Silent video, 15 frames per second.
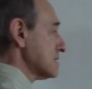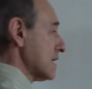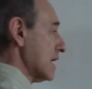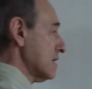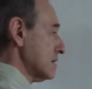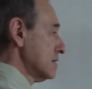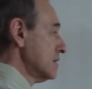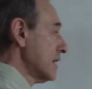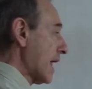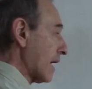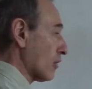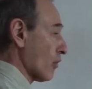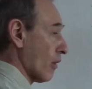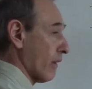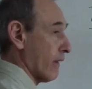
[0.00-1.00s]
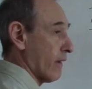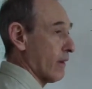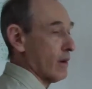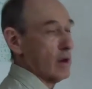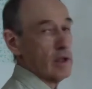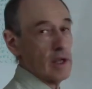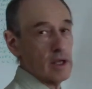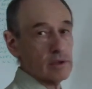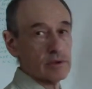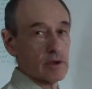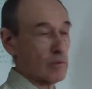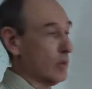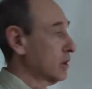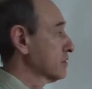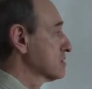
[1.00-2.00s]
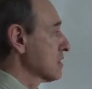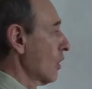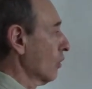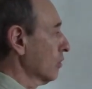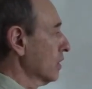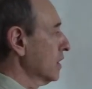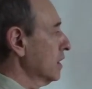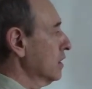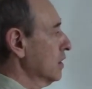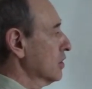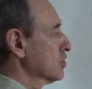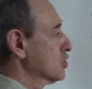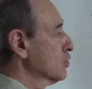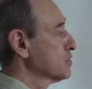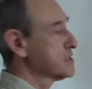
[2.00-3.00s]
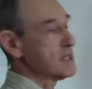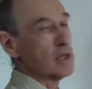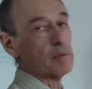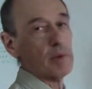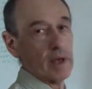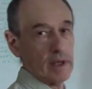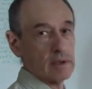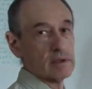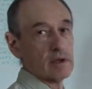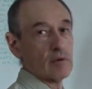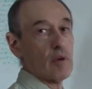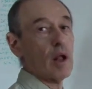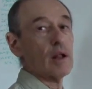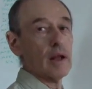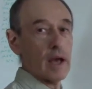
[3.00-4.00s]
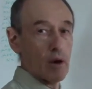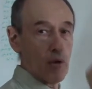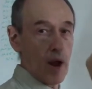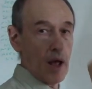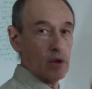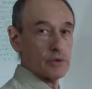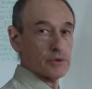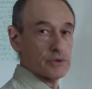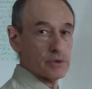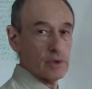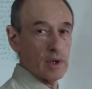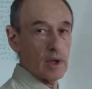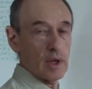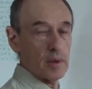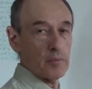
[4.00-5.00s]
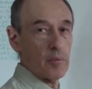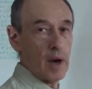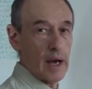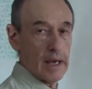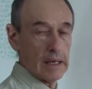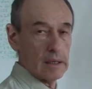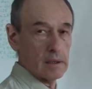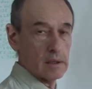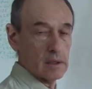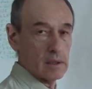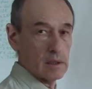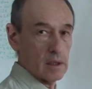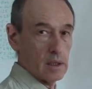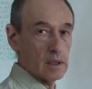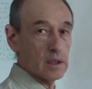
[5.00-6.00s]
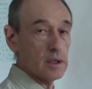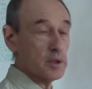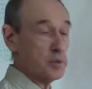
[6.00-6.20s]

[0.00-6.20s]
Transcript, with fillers: a narrower interval. It's only two sigma interval around my uh,